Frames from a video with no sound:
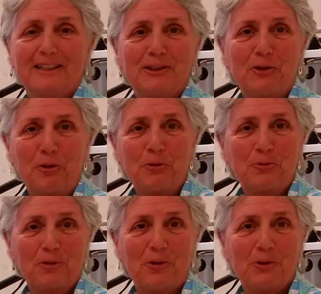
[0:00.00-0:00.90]

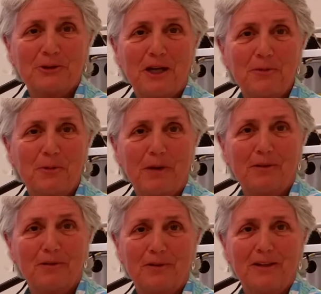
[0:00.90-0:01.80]
the whole time
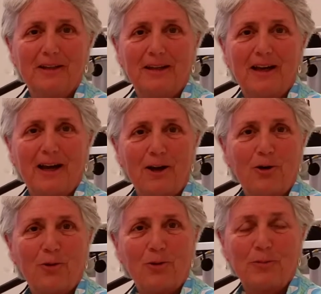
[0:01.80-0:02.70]
about
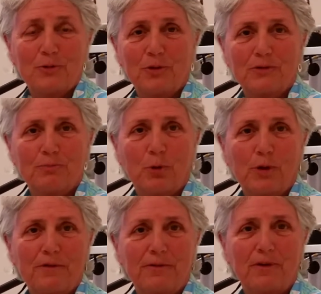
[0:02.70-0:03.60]
how, I'm sure it was
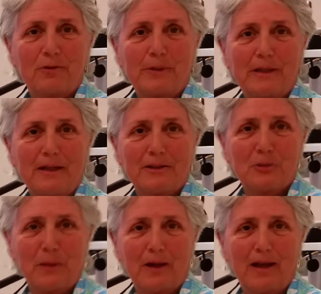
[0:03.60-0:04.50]
boring for everybody else,
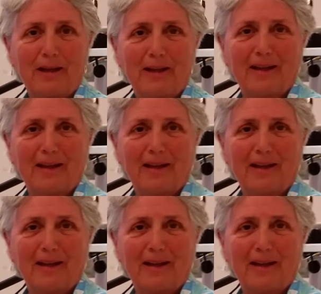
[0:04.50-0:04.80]
but